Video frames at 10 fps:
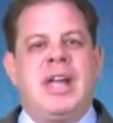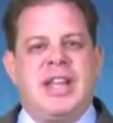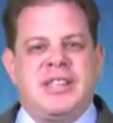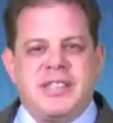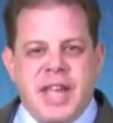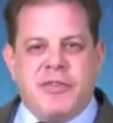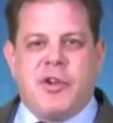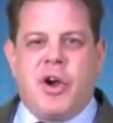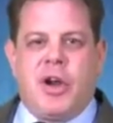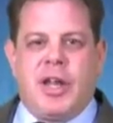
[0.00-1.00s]
and
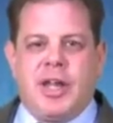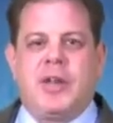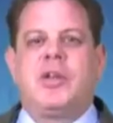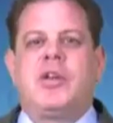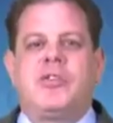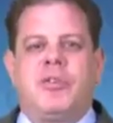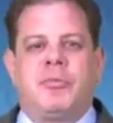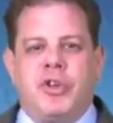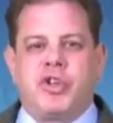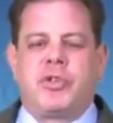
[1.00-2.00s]
safeguarding it from
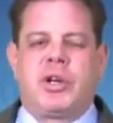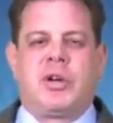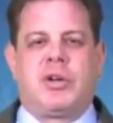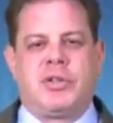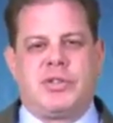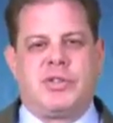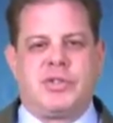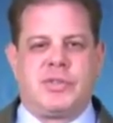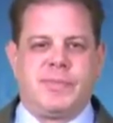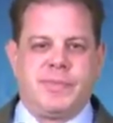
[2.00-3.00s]
future occurrences.